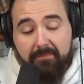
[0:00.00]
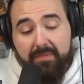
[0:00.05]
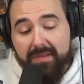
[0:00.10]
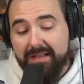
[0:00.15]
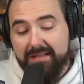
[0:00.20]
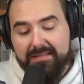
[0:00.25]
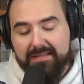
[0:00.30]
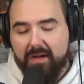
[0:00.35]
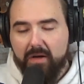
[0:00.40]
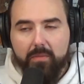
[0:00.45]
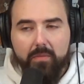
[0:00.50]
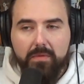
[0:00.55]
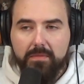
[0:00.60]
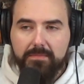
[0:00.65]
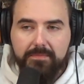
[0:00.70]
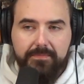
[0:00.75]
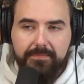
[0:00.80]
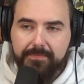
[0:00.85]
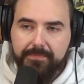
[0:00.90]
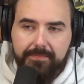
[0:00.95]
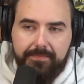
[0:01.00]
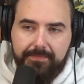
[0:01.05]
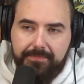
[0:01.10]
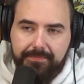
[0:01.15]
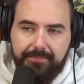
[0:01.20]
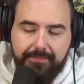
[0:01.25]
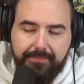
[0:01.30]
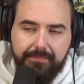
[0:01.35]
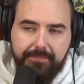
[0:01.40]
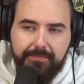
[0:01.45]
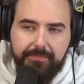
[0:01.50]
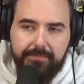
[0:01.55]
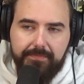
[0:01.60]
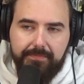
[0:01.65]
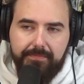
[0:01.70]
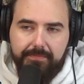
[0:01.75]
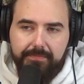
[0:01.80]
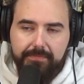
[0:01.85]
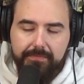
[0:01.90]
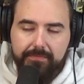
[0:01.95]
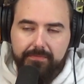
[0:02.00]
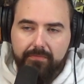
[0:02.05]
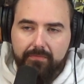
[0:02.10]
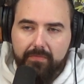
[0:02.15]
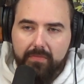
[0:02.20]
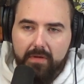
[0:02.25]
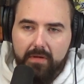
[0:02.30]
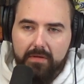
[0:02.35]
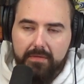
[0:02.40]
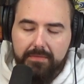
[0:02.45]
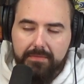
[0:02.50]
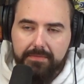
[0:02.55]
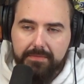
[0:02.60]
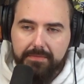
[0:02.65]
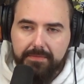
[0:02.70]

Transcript: It's terrible. Yeah. Well, it's, you know, you